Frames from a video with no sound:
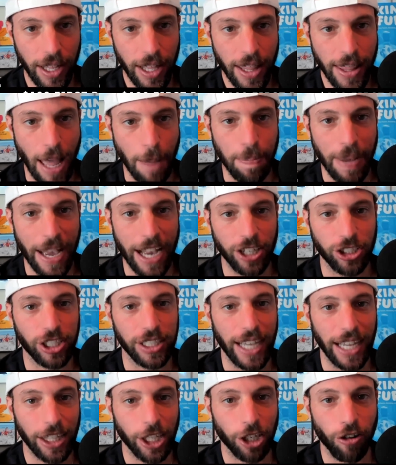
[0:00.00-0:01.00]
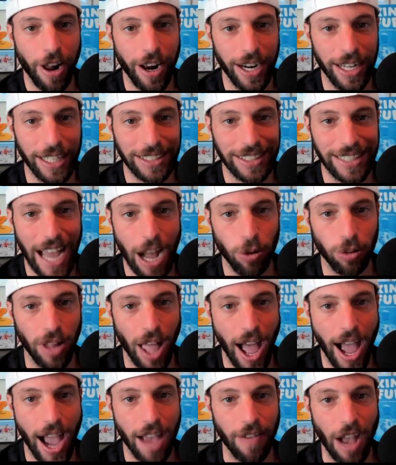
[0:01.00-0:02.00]
That page to get the credit is now
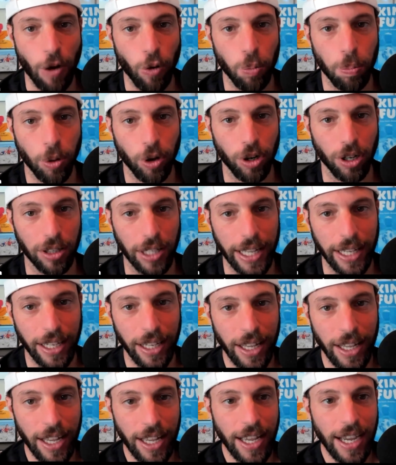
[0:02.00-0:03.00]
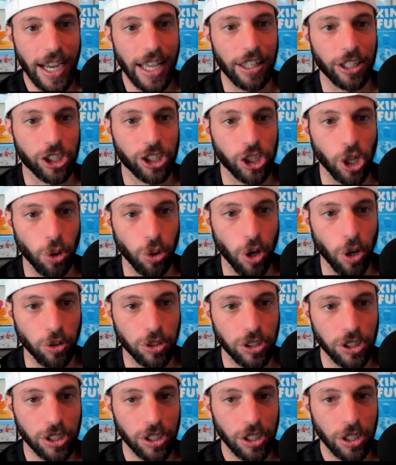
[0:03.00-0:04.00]
live. I will put a link in the show
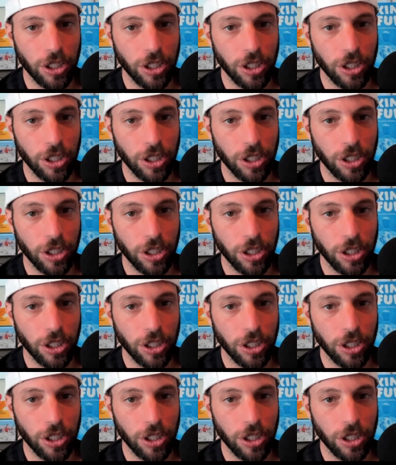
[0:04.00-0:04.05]
notes